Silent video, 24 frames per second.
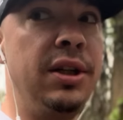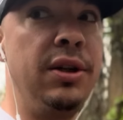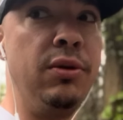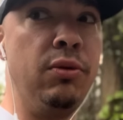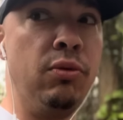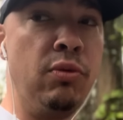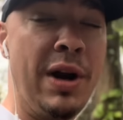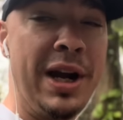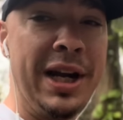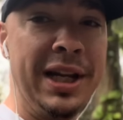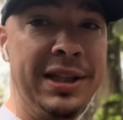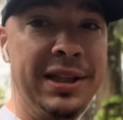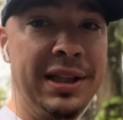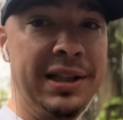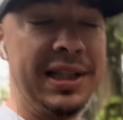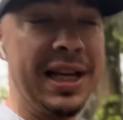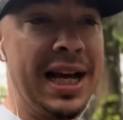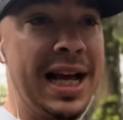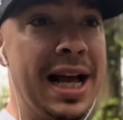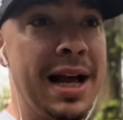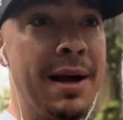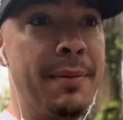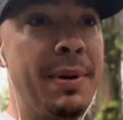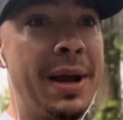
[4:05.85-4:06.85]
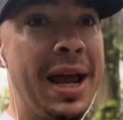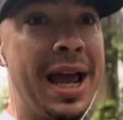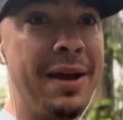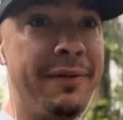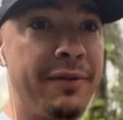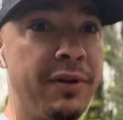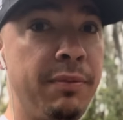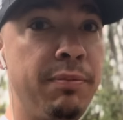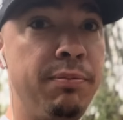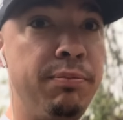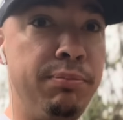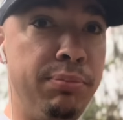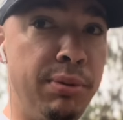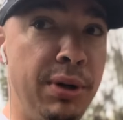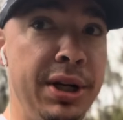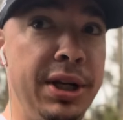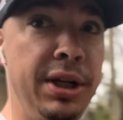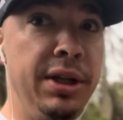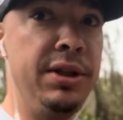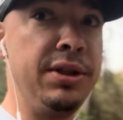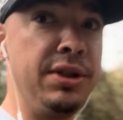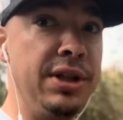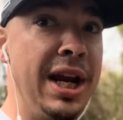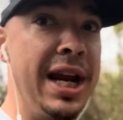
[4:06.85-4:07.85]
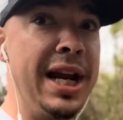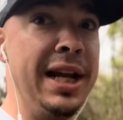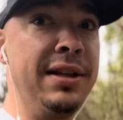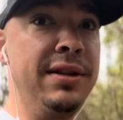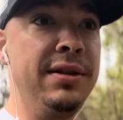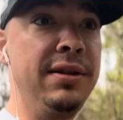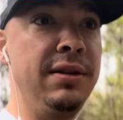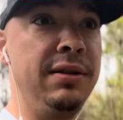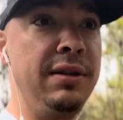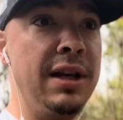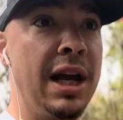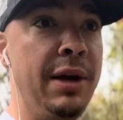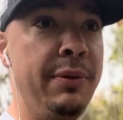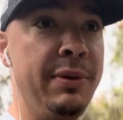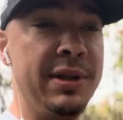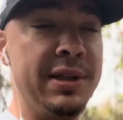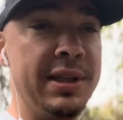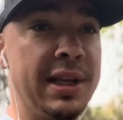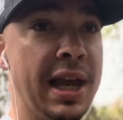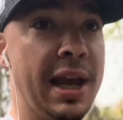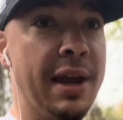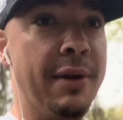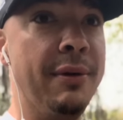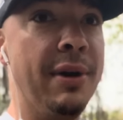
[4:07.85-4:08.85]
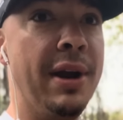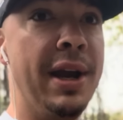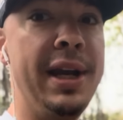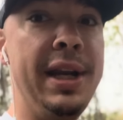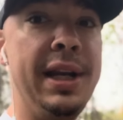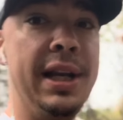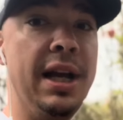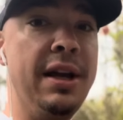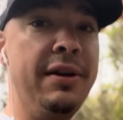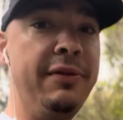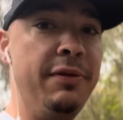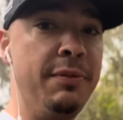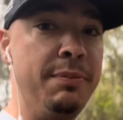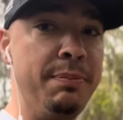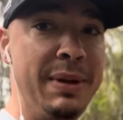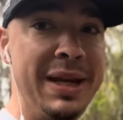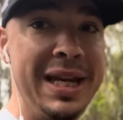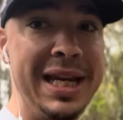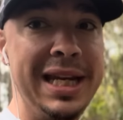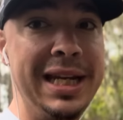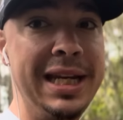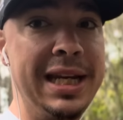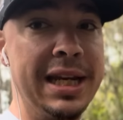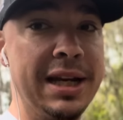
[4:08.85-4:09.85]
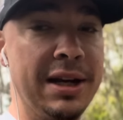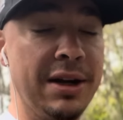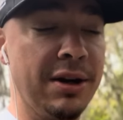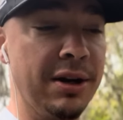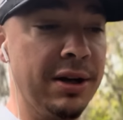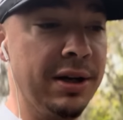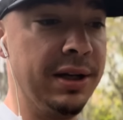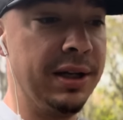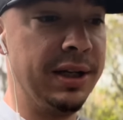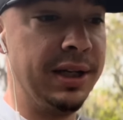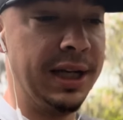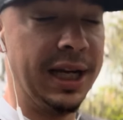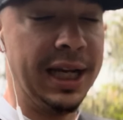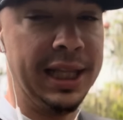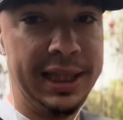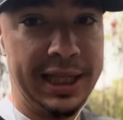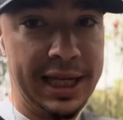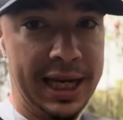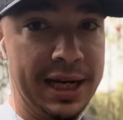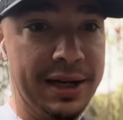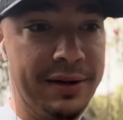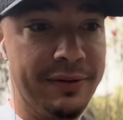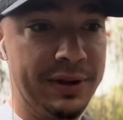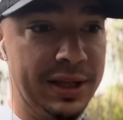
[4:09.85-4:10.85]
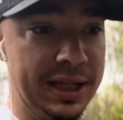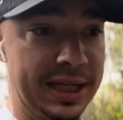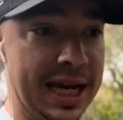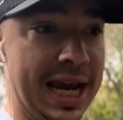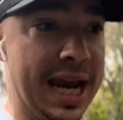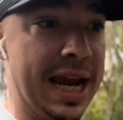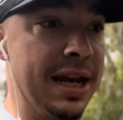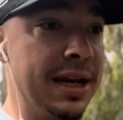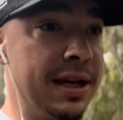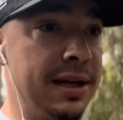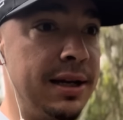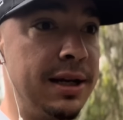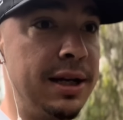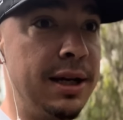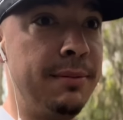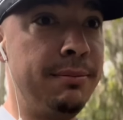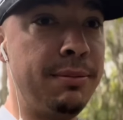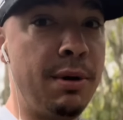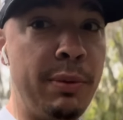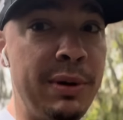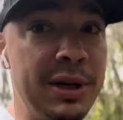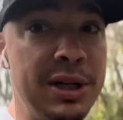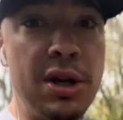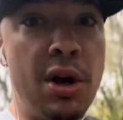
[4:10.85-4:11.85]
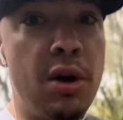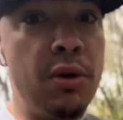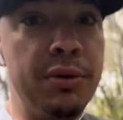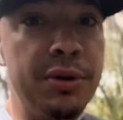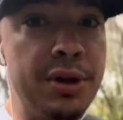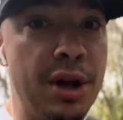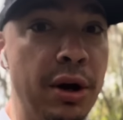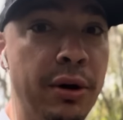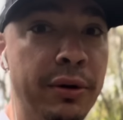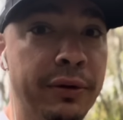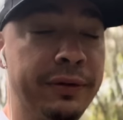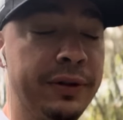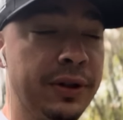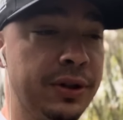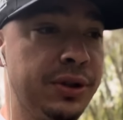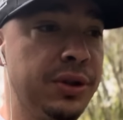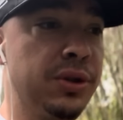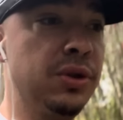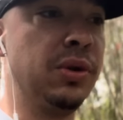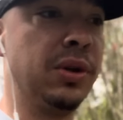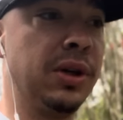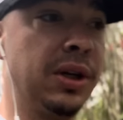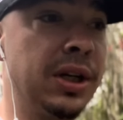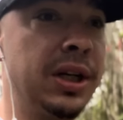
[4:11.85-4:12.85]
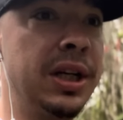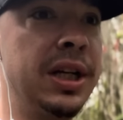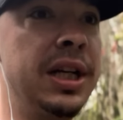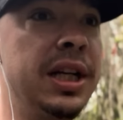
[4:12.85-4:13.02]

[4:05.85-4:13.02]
right at the top have a pretty good chance, I would say, right, of being here at the end of the day. But we don't know for sure.